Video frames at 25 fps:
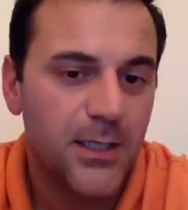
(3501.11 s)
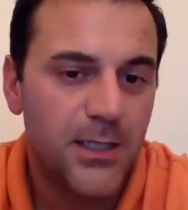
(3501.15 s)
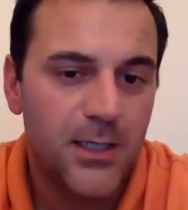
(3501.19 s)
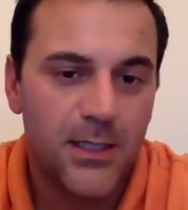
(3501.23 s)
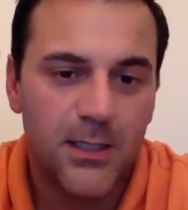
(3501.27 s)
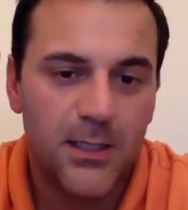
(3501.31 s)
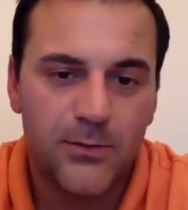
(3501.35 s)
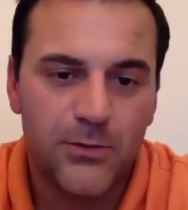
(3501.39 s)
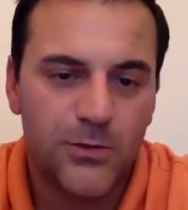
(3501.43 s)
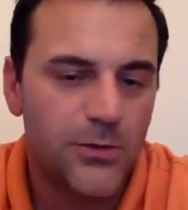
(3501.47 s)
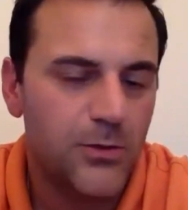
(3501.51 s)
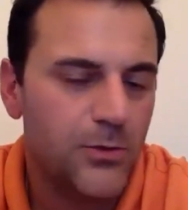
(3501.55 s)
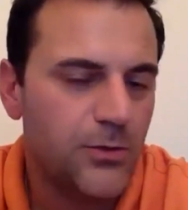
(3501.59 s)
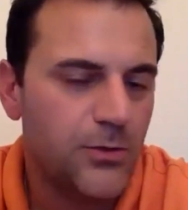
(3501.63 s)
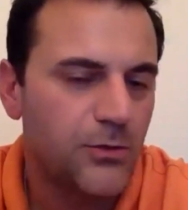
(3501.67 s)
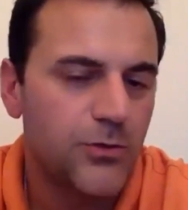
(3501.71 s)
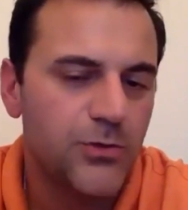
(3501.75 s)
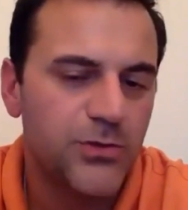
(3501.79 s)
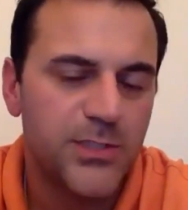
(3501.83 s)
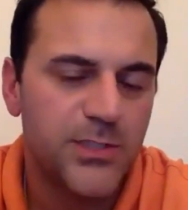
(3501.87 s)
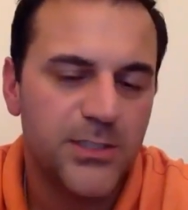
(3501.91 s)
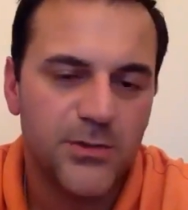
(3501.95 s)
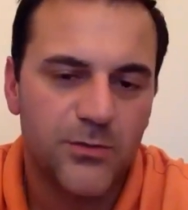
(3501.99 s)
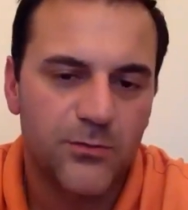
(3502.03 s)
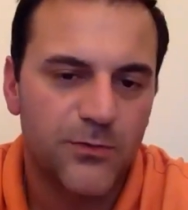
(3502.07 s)
and you know
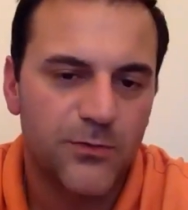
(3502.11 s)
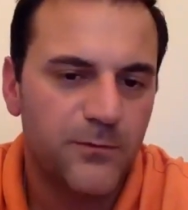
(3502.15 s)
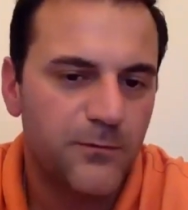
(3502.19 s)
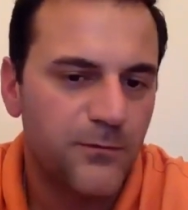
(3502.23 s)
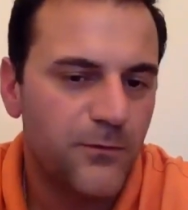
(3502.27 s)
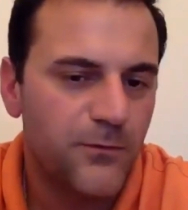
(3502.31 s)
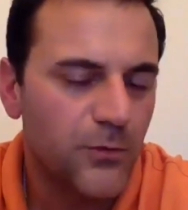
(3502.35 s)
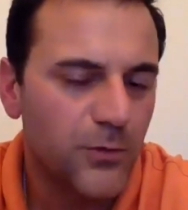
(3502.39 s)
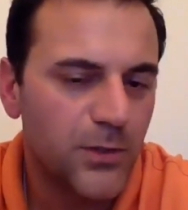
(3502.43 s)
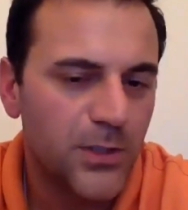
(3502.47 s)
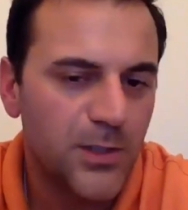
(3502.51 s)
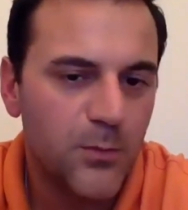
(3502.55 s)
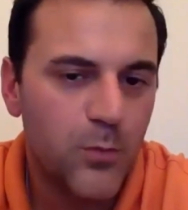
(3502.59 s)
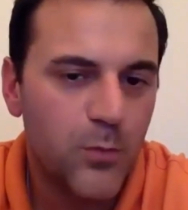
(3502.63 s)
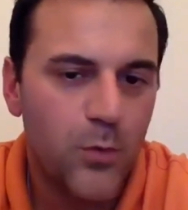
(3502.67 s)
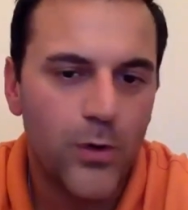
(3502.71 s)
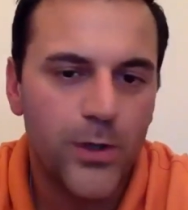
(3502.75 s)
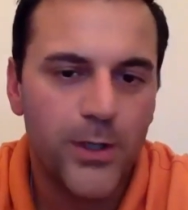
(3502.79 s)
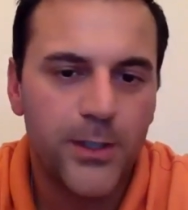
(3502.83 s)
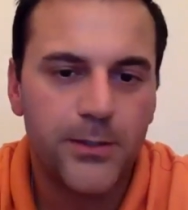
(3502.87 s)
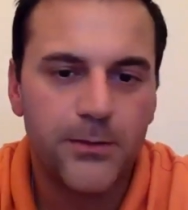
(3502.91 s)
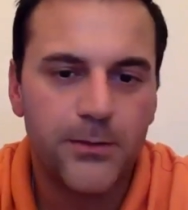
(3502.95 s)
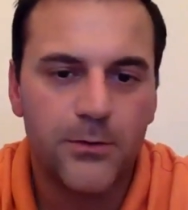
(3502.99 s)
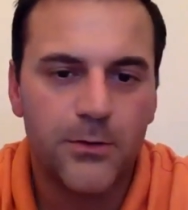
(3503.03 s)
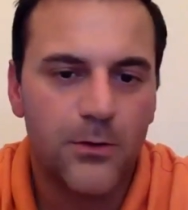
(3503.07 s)
use as a refueling
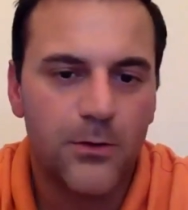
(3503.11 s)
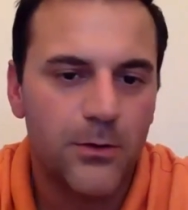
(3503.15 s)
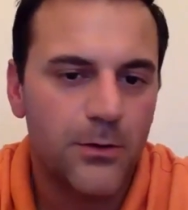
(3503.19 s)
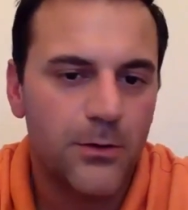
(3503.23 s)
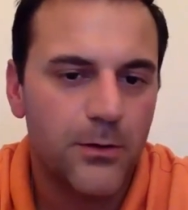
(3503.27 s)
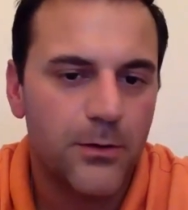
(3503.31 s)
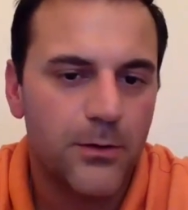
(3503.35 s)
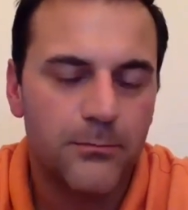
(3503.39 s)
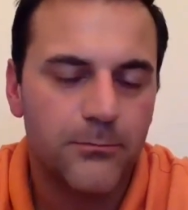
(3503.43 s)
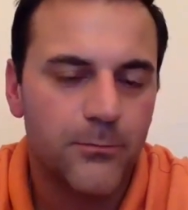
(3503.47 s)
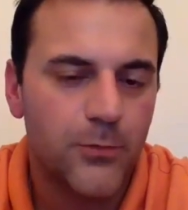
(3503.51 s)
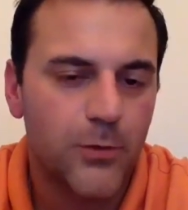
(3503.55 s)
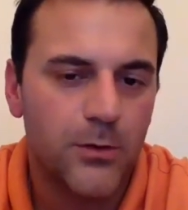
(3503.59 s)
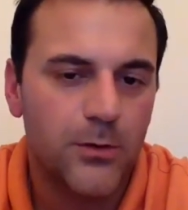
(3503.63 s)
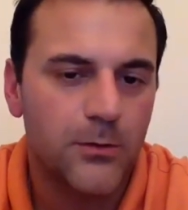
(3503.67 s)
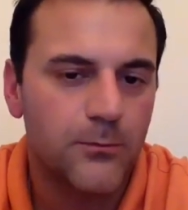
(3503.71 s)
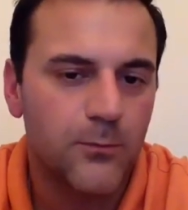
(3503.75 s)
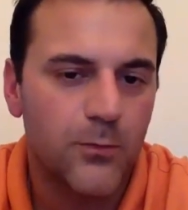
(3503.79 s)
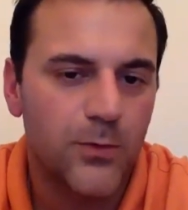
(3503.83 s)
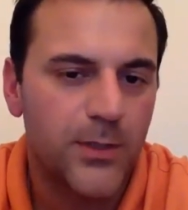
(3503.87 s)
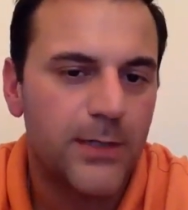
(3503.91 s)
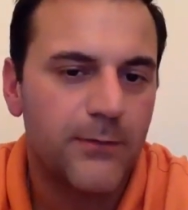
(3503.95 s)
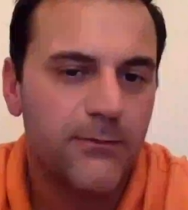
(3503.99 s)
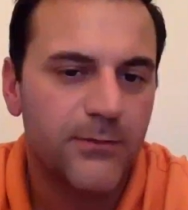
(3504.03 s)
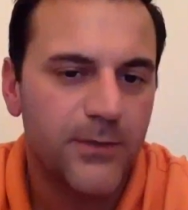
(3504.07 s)
point or or
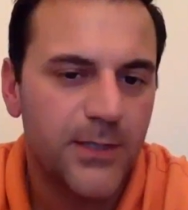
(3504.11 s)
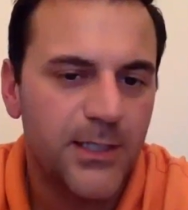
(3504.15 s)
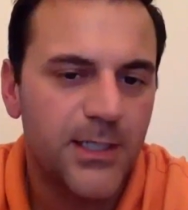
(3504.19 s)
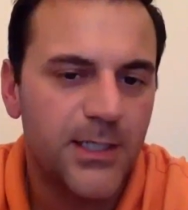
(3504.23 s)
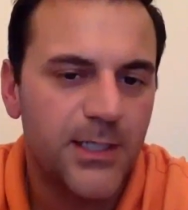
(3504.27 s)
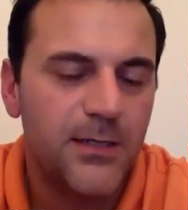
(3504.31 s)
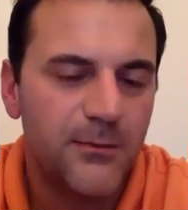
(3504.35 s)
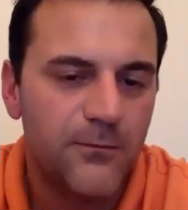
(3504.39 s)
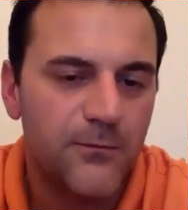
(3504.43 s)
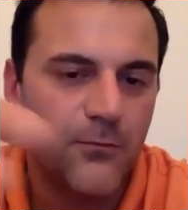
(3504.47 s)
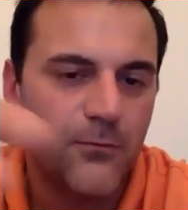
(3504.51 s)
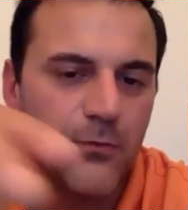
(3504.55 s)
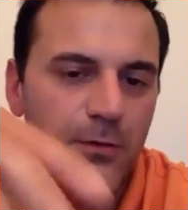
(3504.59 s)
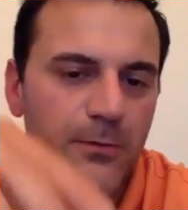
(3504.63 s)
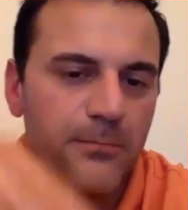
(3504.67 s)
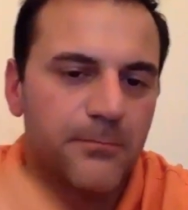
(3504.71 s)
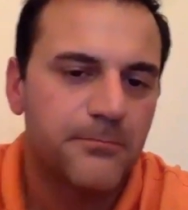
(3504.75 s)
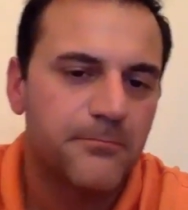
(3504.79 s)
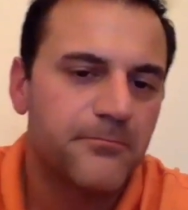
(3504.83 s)
whatever they need it for.